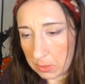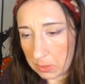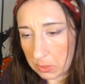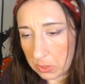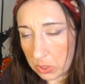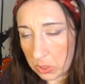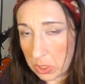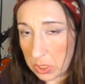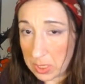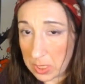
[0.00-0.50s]

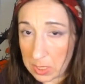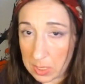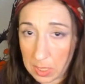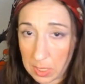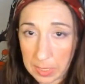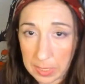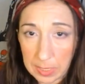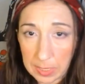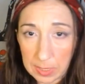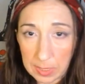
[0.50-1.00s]
she's
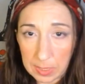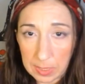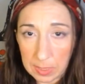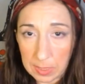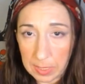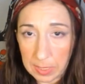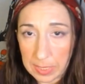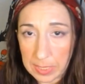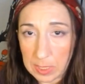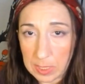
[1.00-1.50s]
not in the
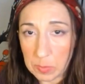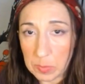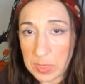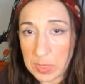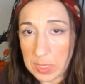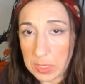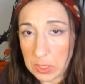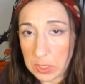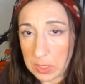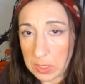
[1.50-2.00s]
ideal
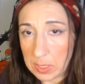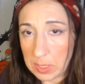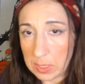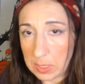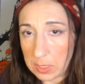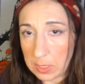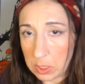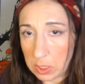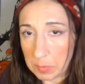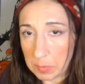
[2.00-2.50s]
position to
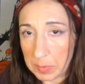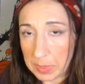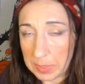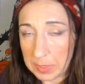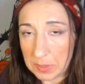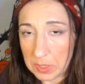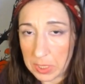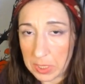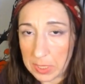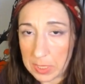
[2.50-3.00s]
determine if
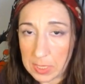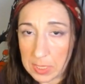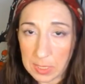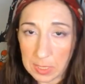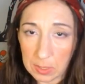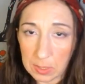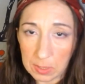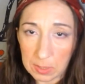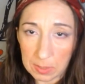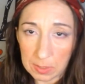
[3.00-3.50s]
she is
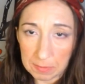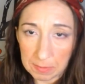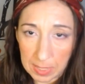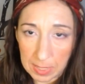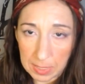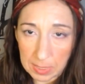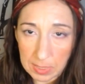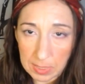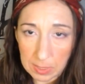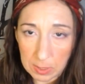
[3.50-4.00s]
in
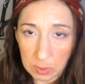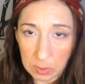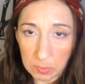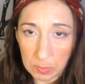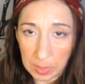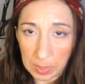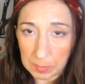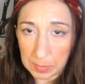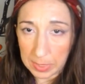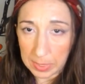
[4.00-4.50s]
fact in her
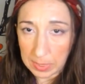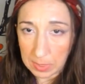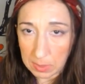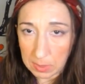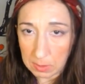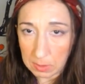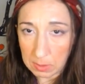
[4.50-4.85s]
right mind,